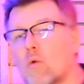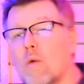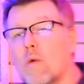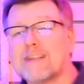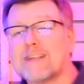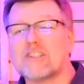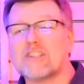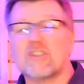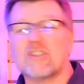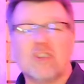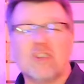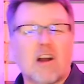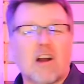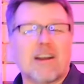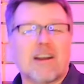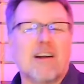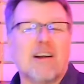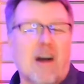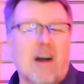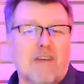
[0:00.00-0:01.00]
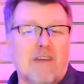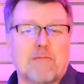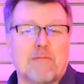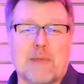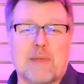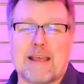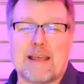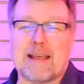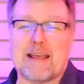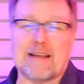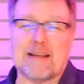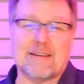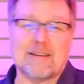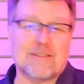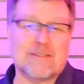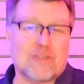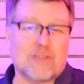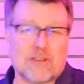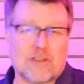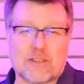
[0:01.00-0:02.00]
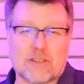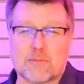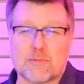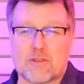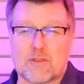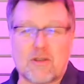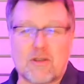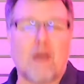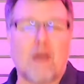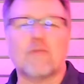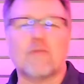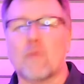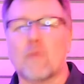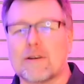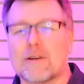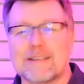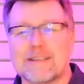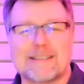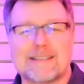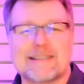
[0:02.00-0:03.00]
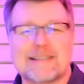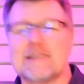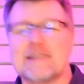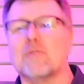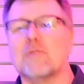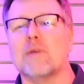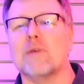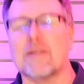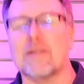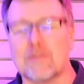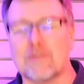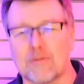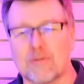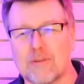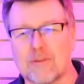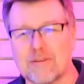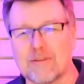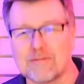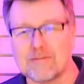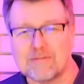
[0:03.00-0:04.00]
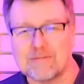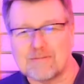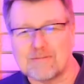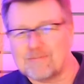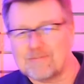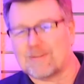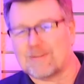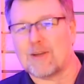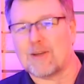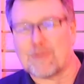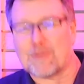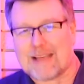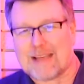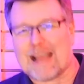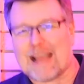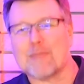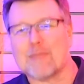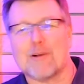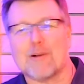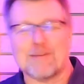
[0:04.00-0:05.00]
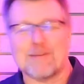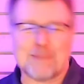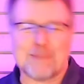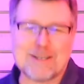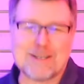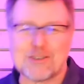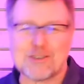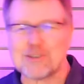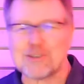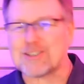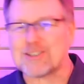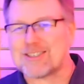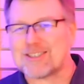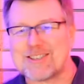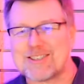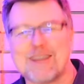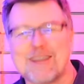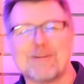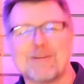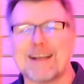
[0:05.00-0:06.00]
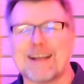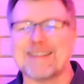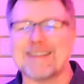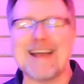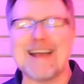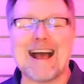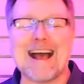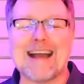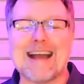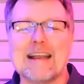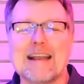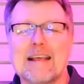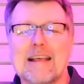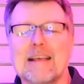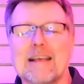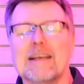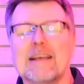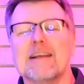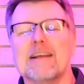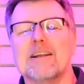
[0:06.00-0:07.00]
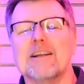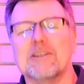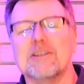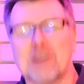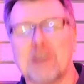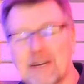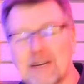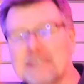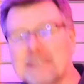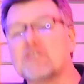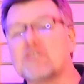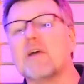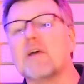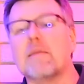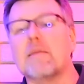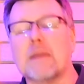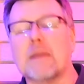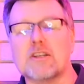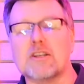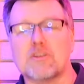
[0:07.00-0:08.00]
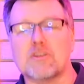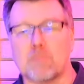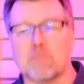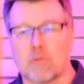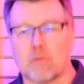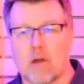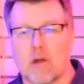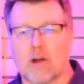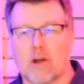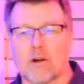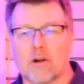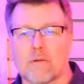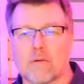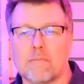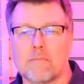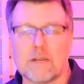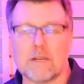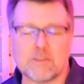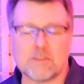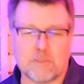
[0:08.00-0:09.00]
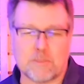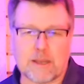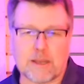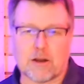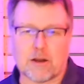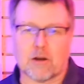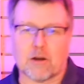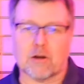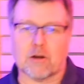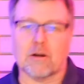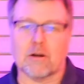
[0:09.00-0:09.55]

started off being just some software to deal with, camera and pictures and stuff like that, turned into a much broader, much bigger